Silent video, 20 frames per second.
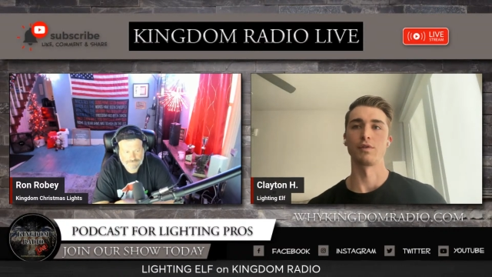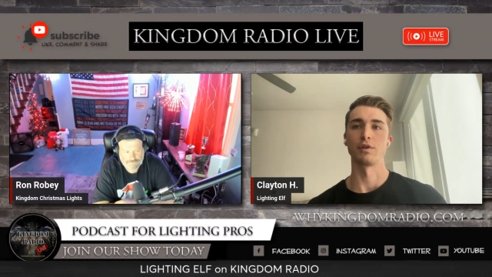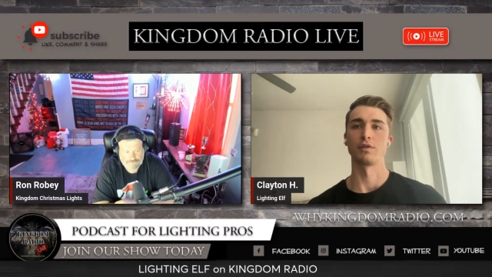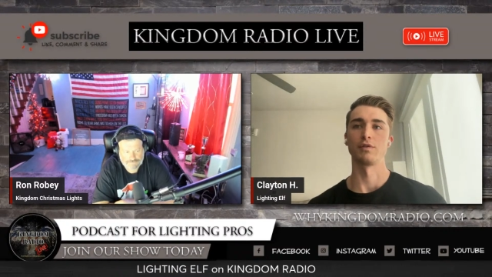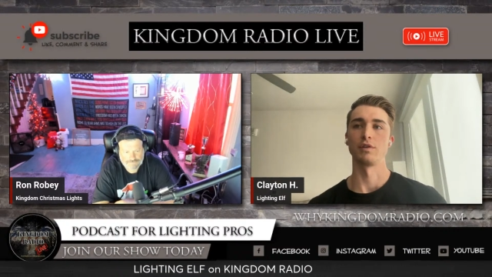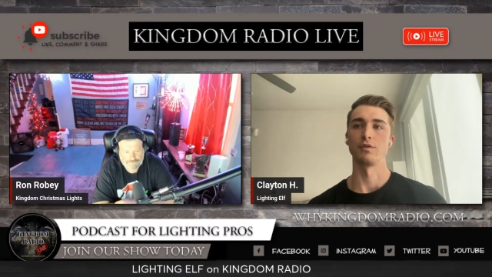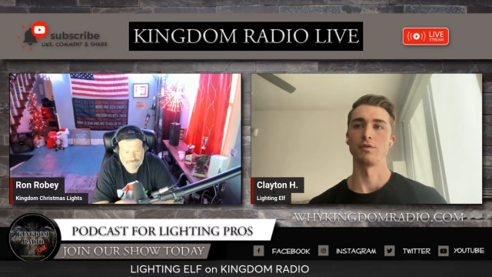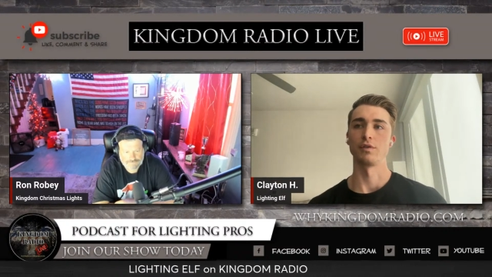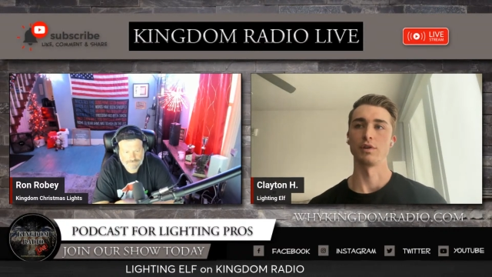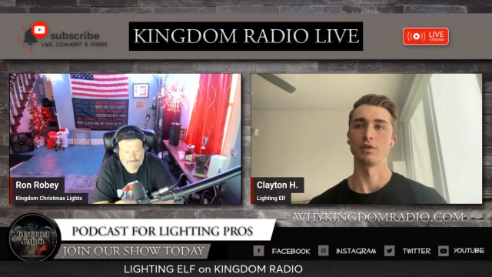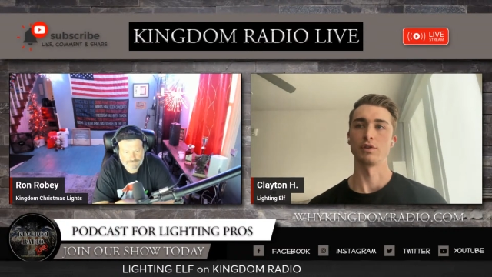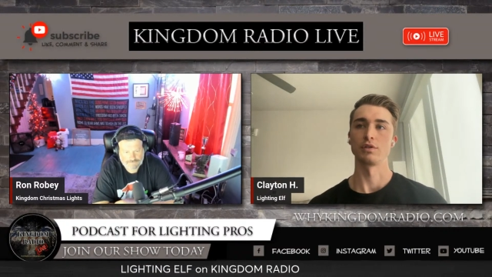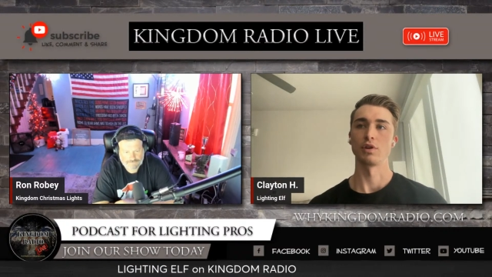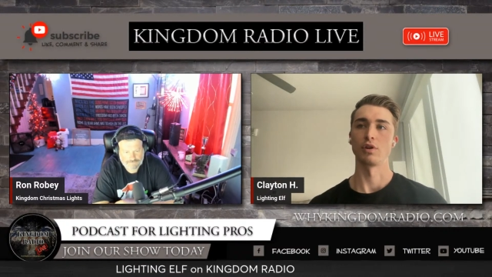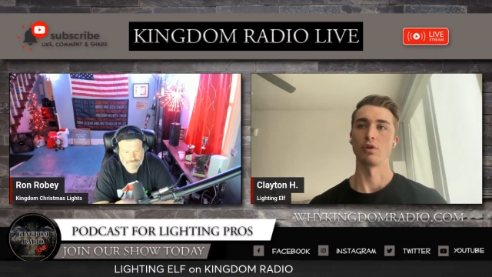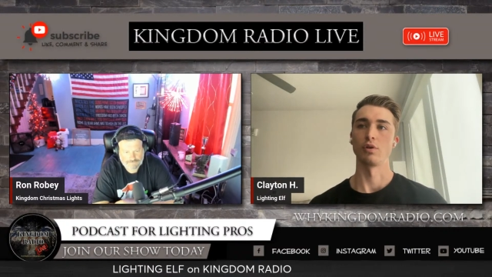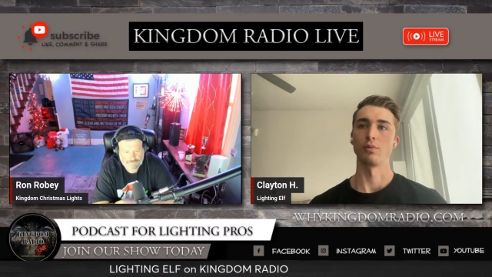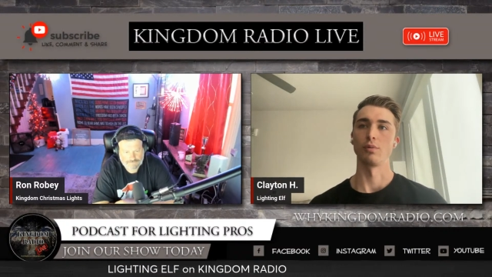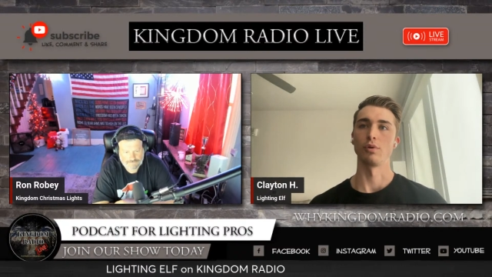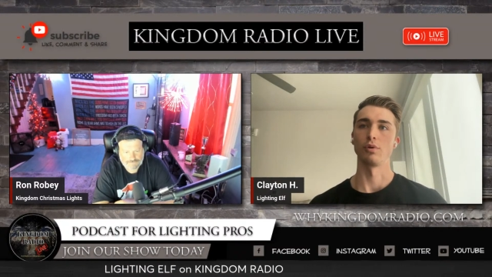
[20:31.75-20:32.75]
50-foot
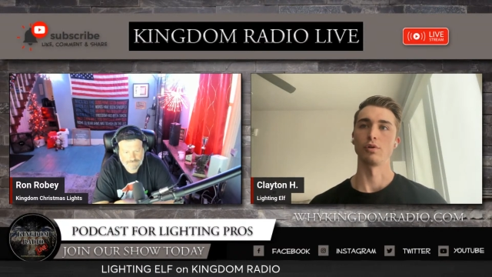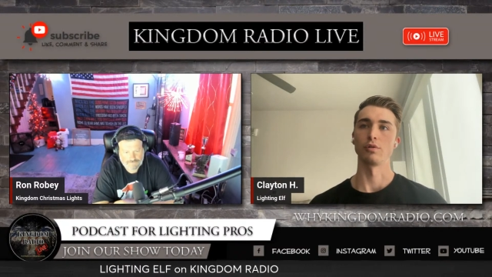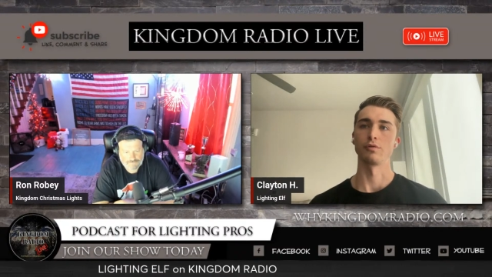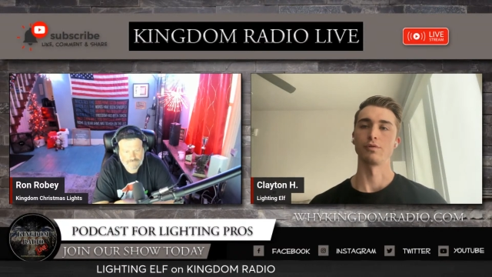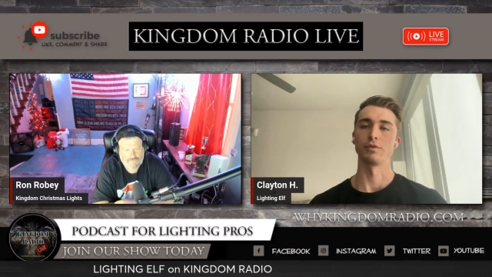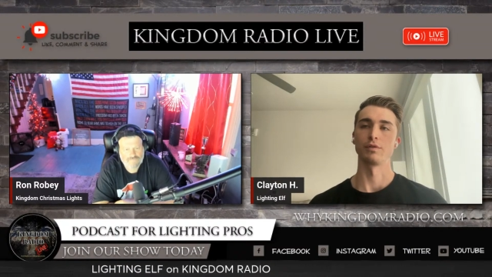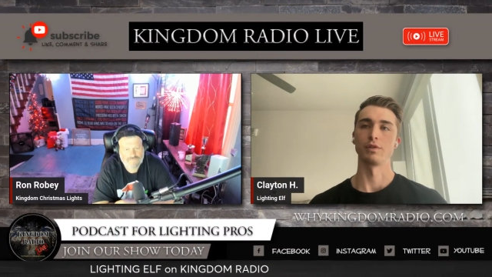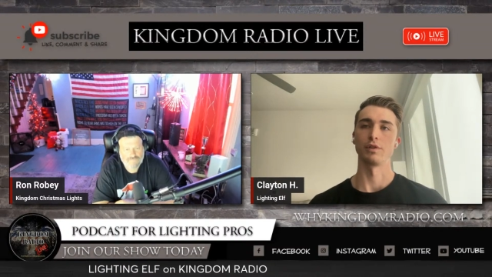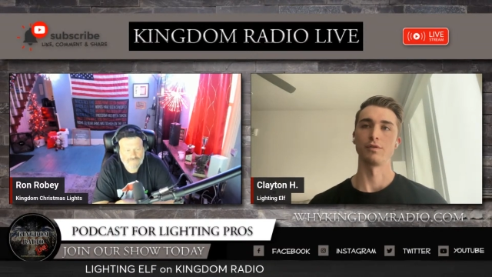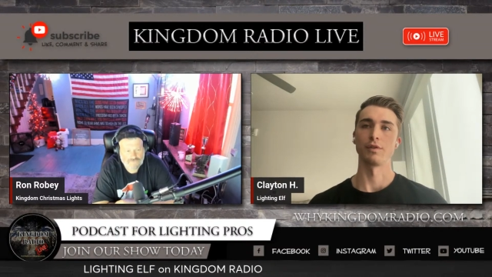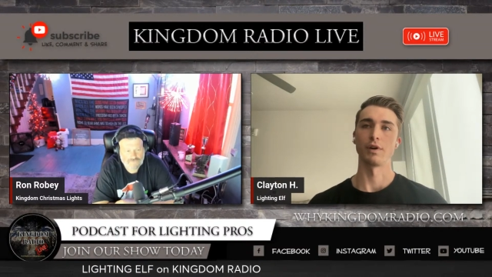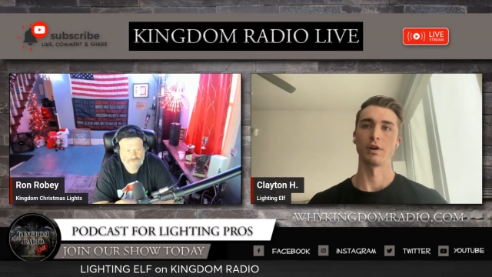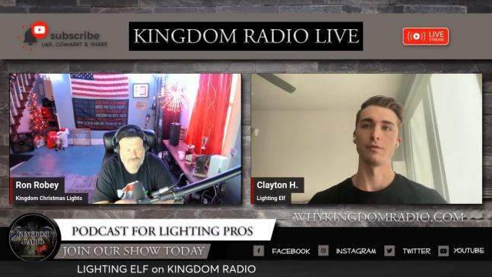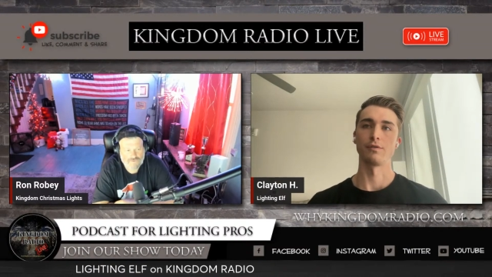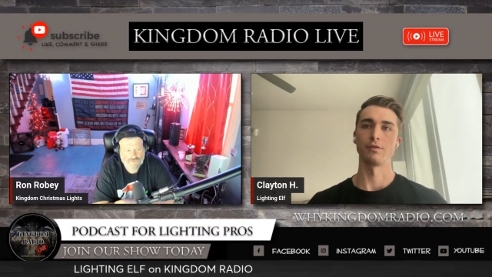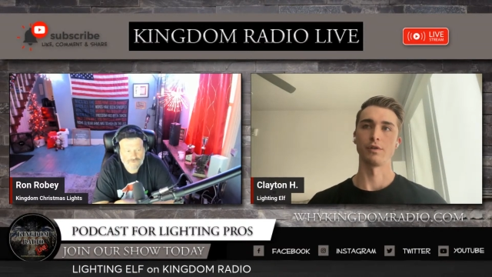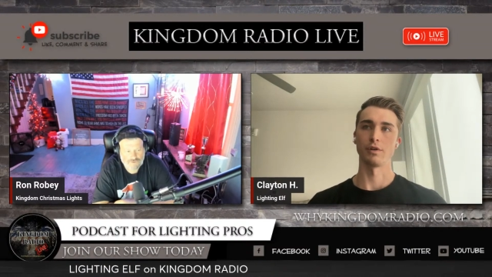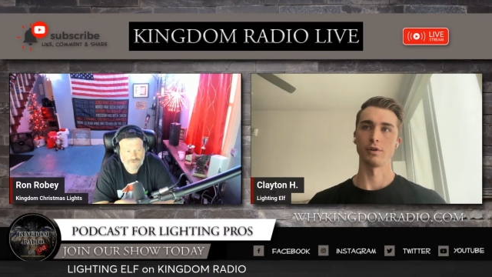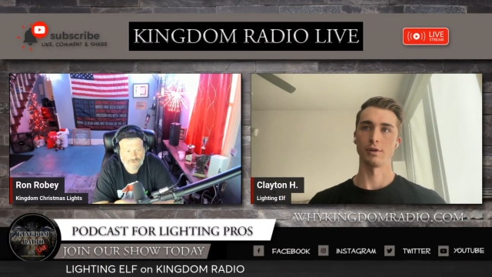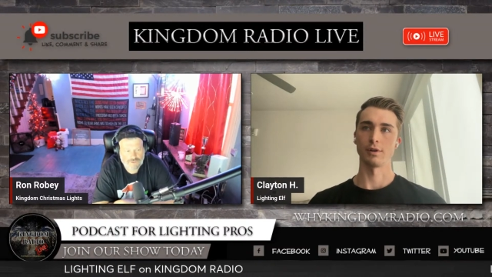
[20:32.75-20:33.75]
towable or
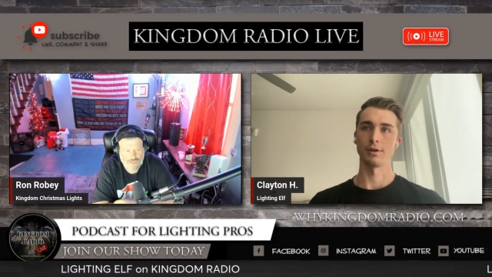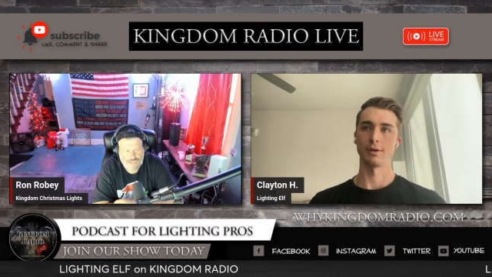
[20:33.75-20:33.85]
55-foot.